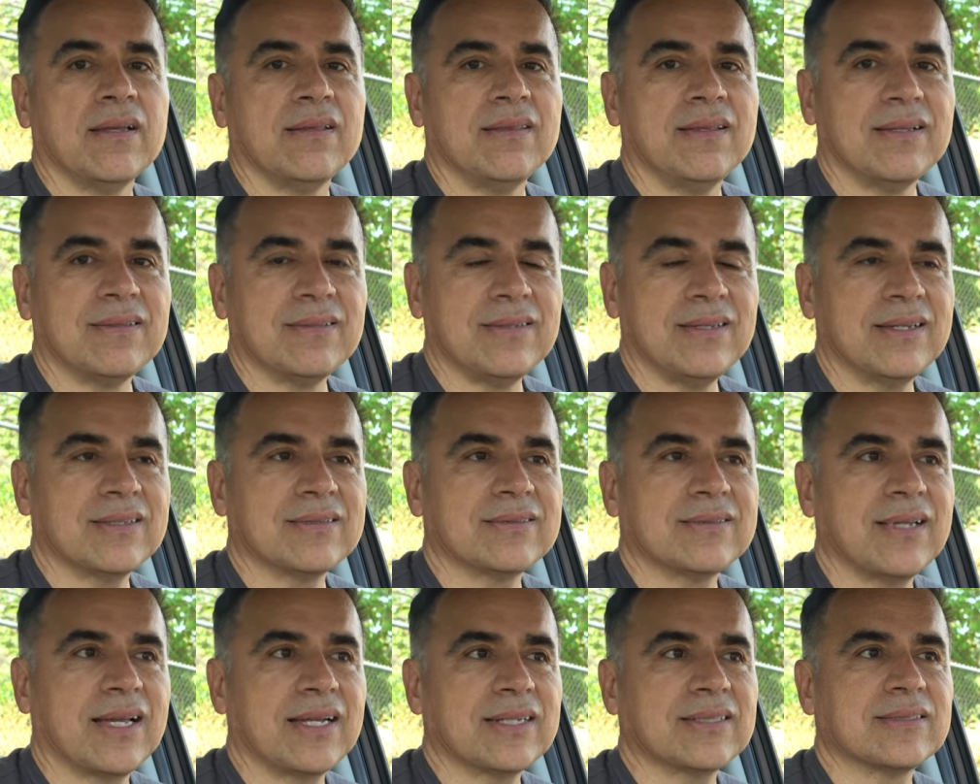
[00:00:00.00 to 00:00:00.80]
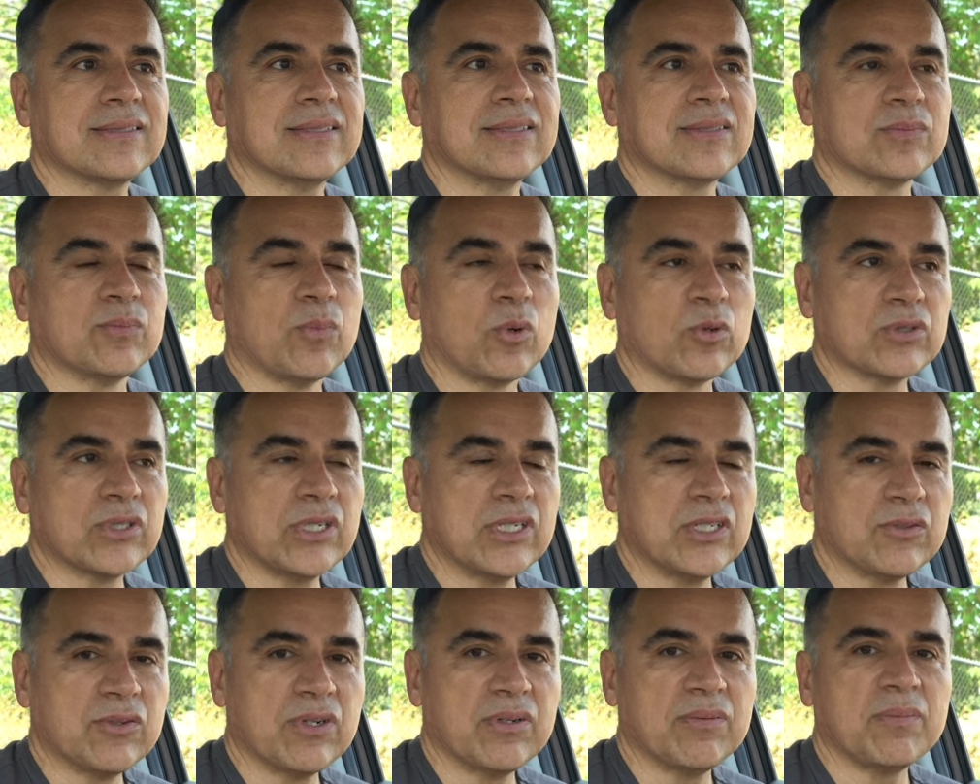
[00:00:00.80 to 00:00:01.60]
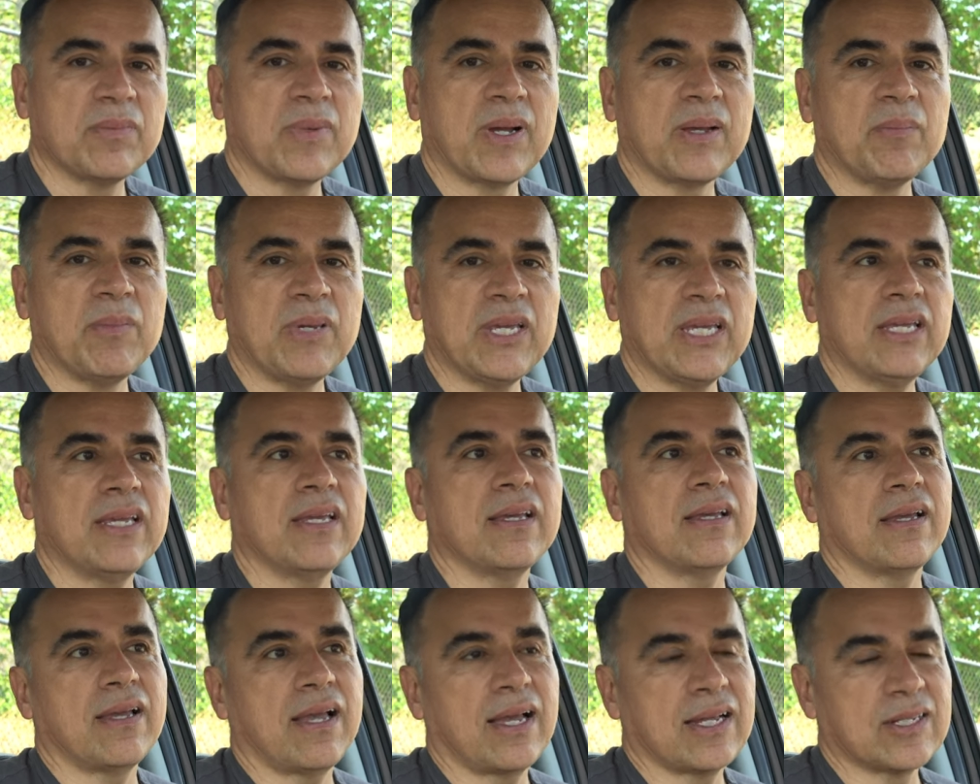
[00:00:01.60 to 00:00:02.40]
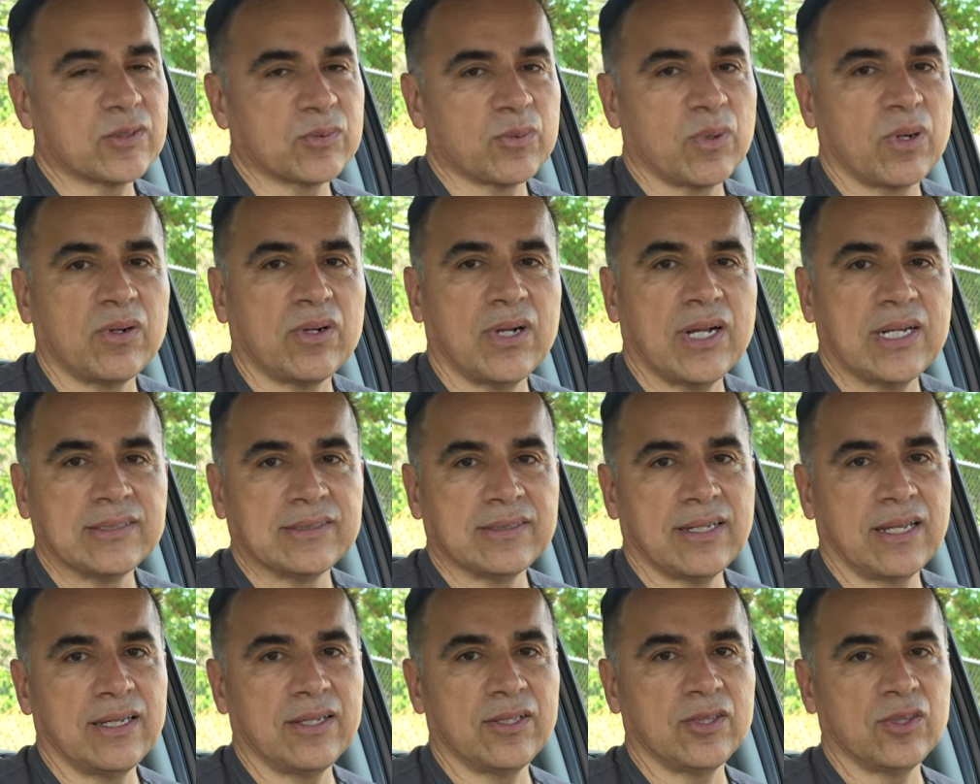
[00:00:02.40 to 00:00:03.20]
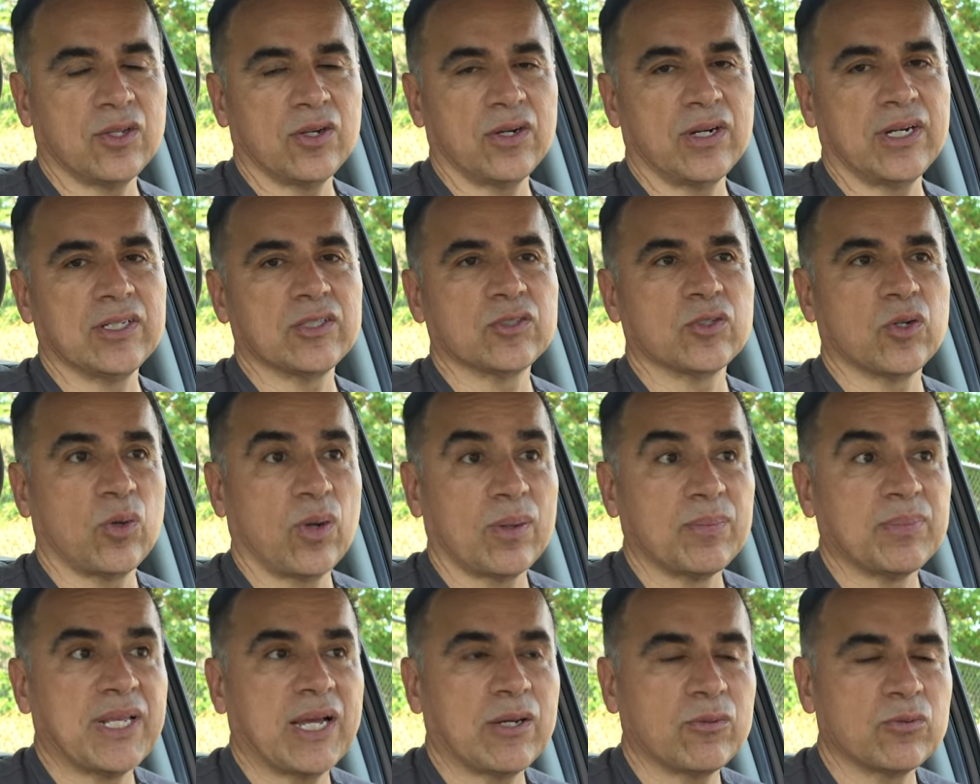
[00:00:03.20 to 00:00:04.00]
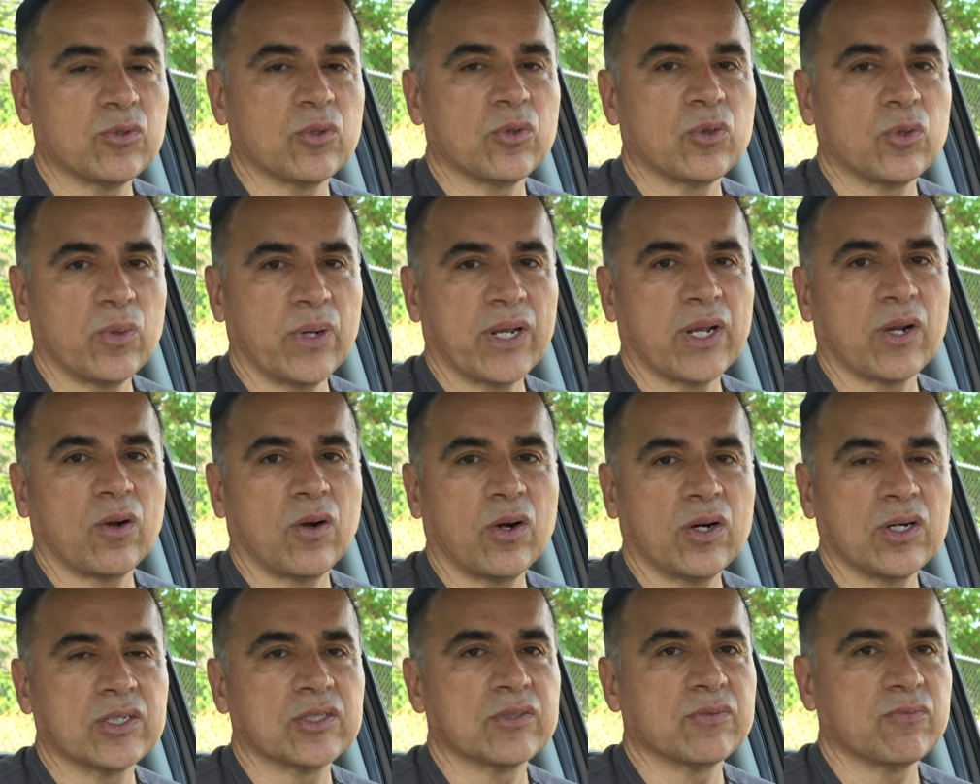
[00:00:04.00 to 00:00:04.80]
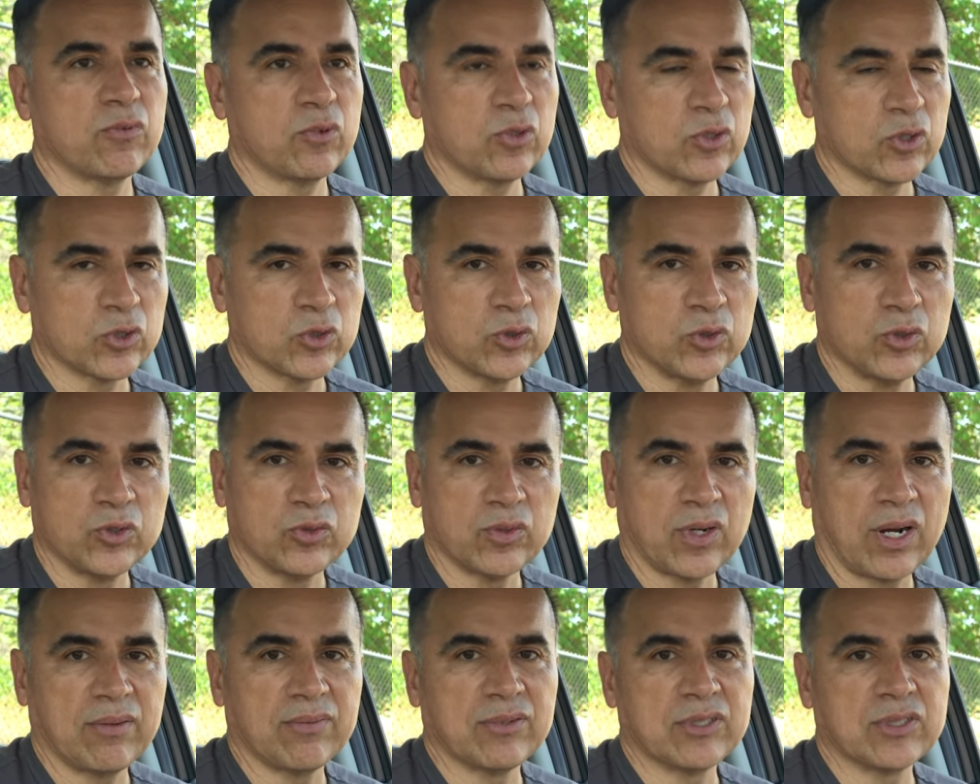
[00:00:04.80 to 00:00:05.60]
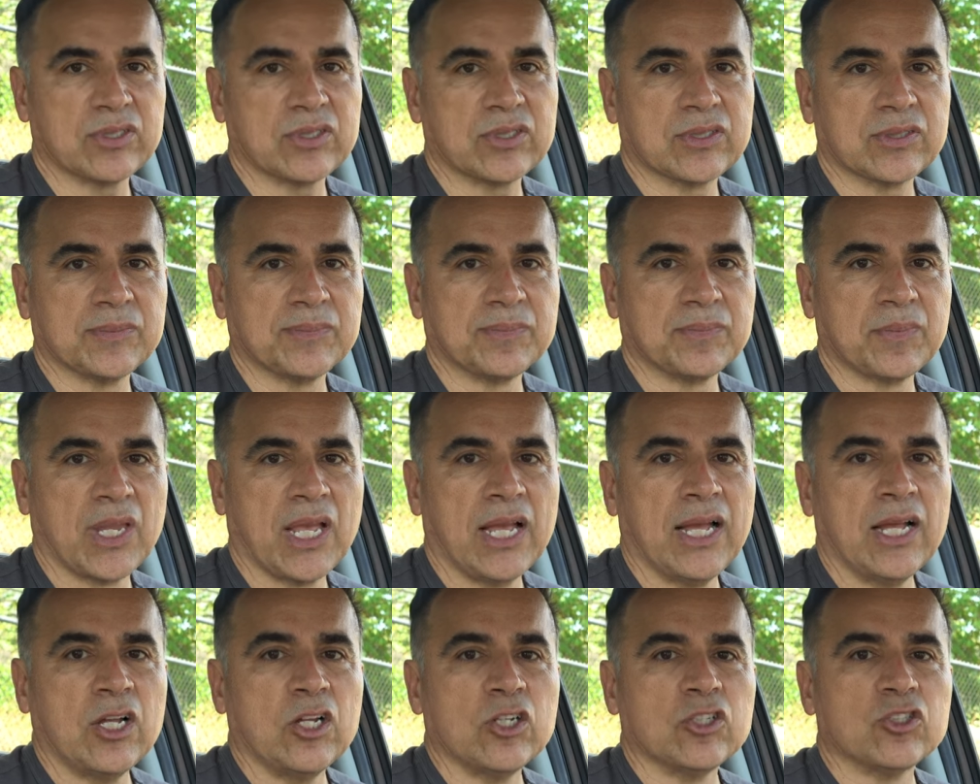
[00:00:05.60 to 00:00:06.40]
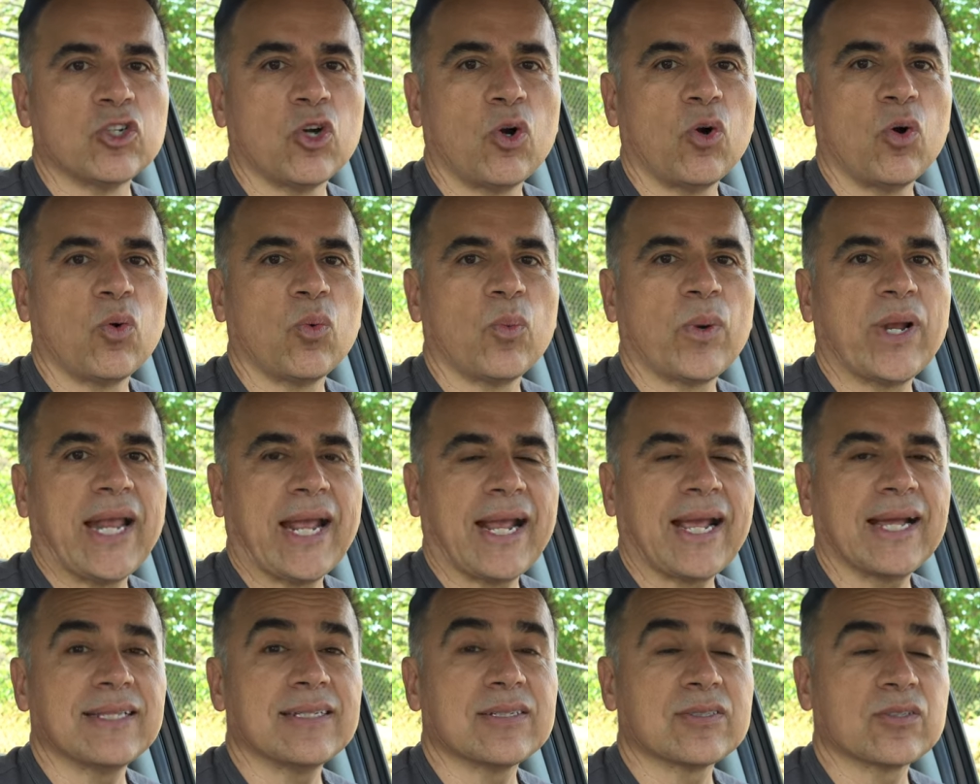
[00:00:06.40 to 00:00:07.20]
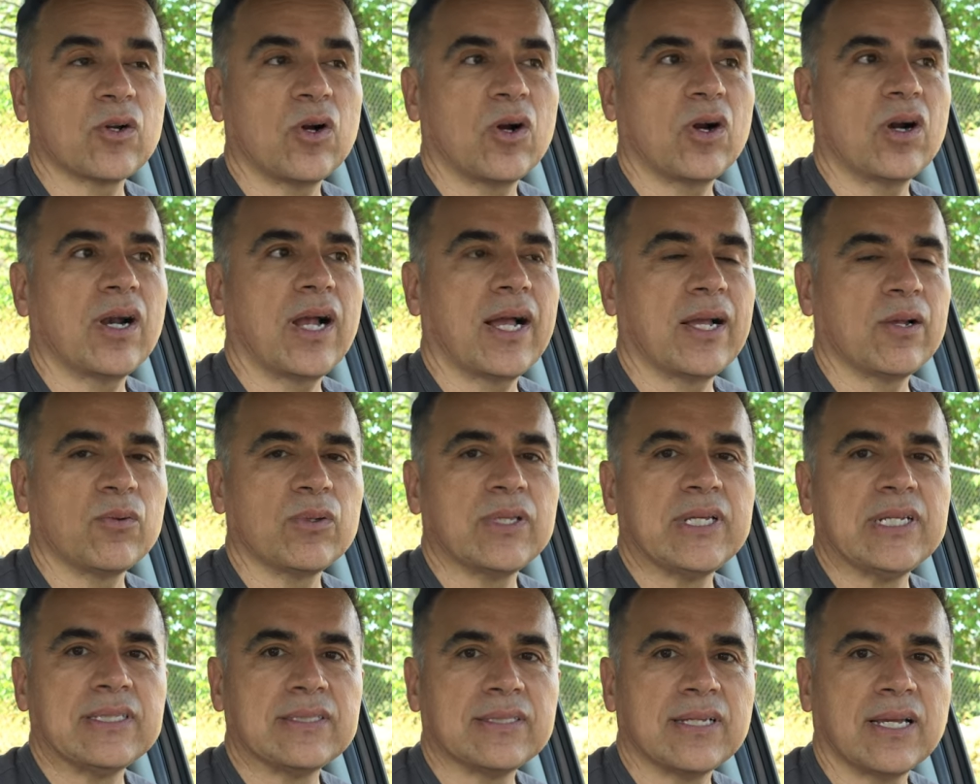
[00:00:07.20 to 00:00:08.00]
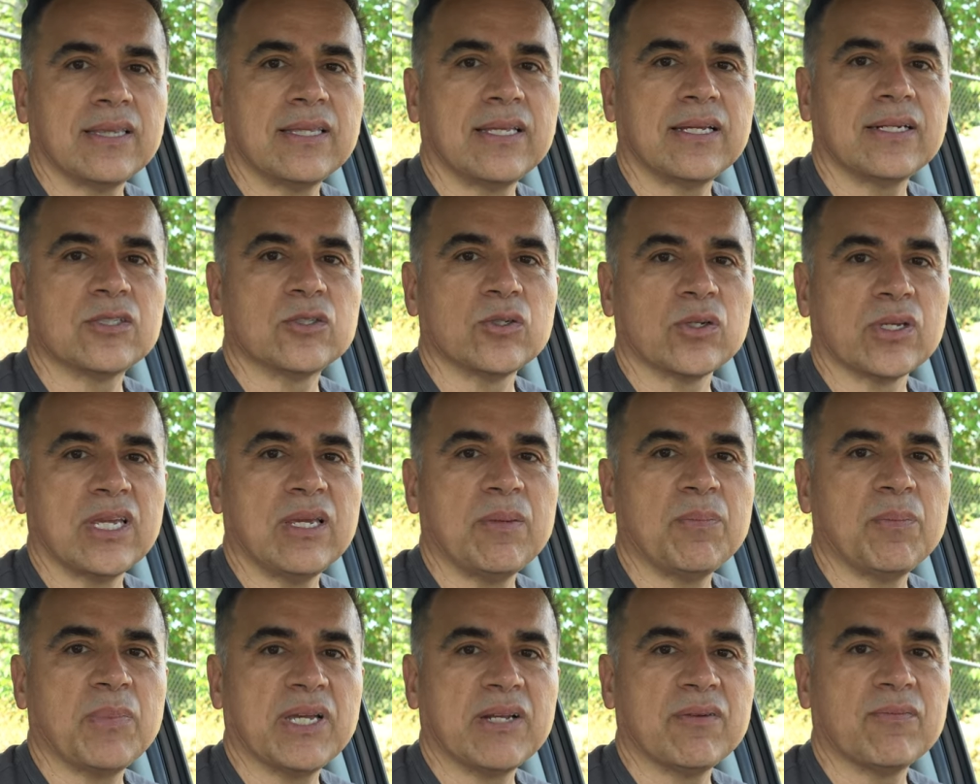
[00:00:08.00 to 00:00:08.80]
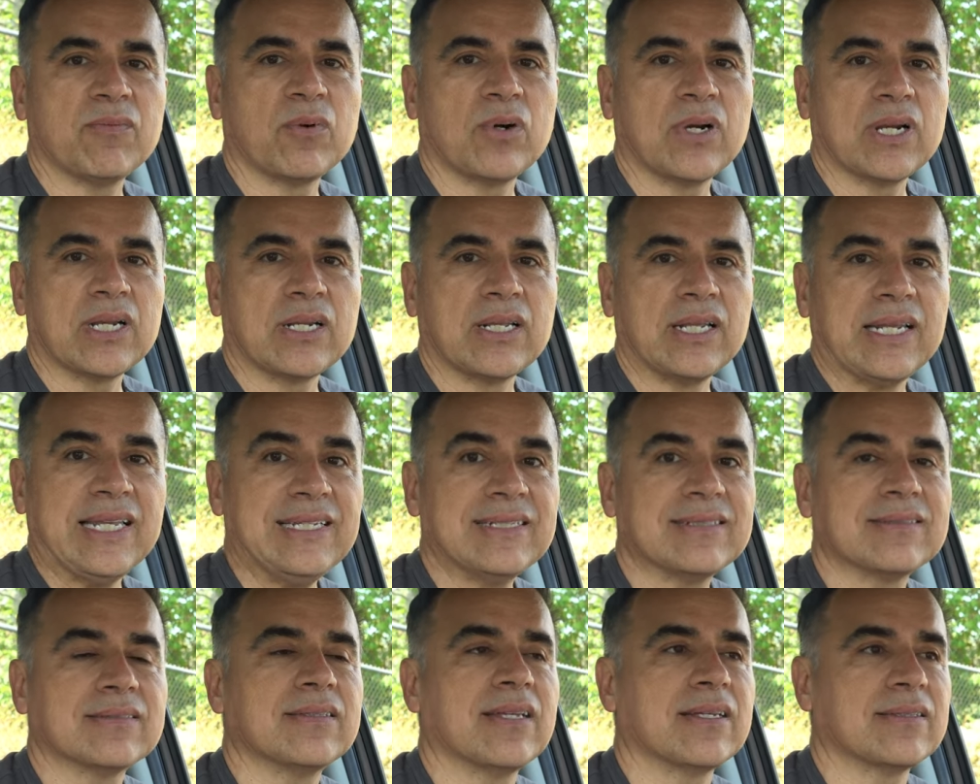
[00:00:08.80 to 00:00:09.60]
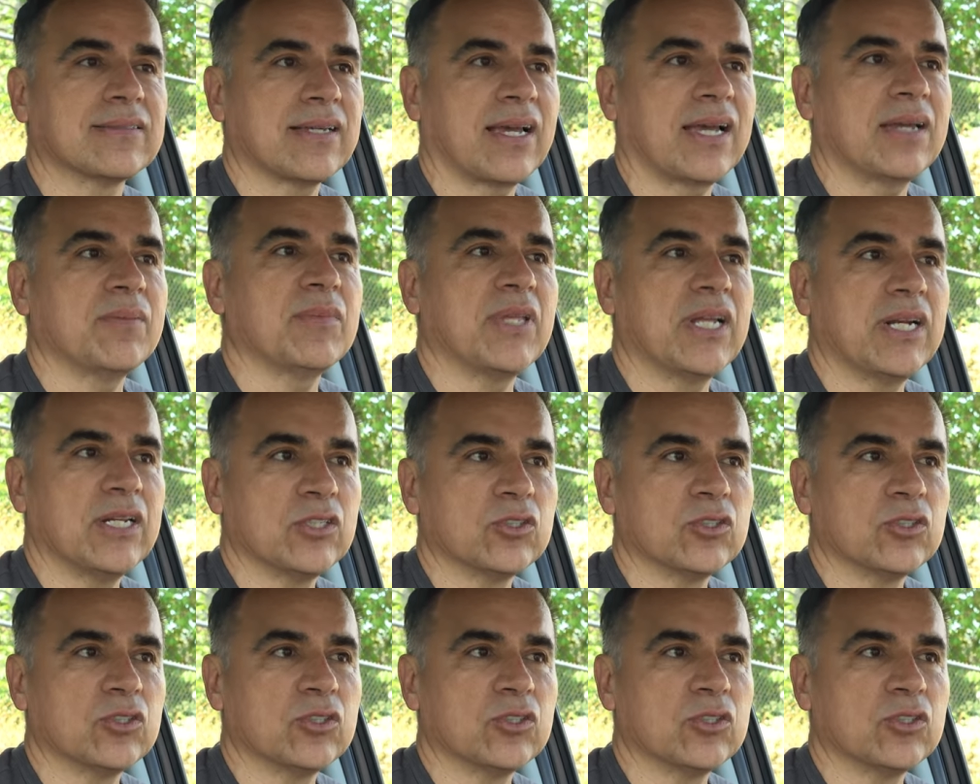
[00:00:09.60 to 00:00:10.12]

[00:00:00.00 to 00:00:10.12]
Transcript: the TSX is mostly driven by me as well as the E30. So I'm down to three cars for two drivers. So when I got this car, I only intended to keep it for at least the time that